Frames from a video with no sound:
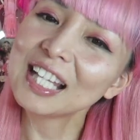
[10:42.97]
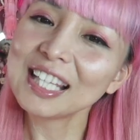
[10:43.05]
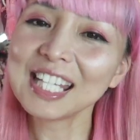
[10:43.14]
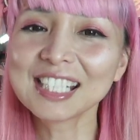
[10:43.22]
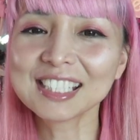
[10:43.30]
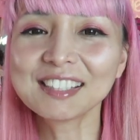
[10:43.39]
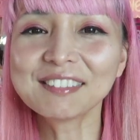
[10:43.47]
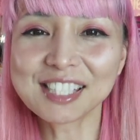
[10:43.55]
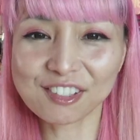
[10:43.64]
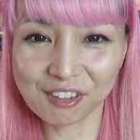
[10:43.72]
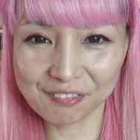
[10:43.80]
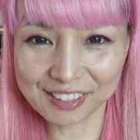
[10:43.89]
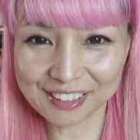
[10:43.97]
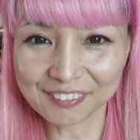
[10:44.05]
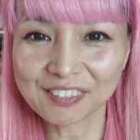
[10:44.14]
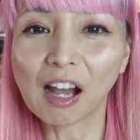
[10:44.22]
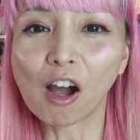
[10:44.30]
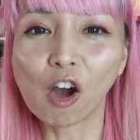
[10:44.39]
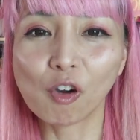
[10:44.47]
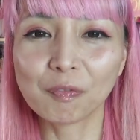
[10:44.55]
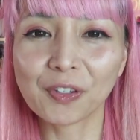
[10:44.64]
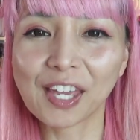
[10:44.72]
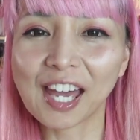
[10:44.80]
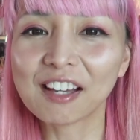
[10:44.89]
Thanks so much for my video. Hope
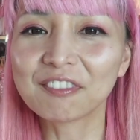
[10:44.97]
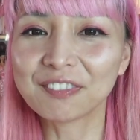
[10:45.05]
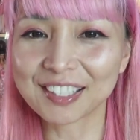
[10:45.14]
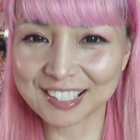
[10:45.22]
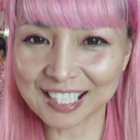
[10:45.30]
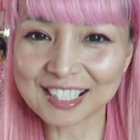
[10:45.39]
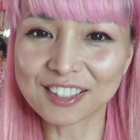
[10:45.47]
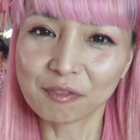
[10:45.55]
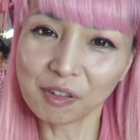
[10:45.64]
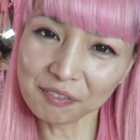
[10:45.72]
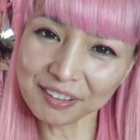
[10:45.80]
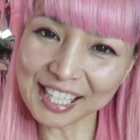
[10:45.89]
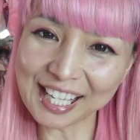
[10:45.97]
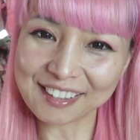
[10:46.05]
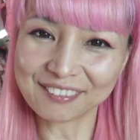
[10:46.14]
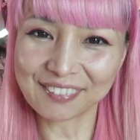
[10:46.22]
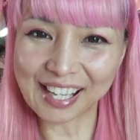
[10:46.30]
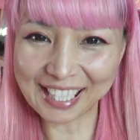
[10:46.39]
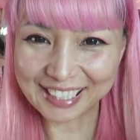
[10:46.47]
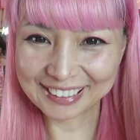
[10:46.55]
you have pink sasquatch day. Bye.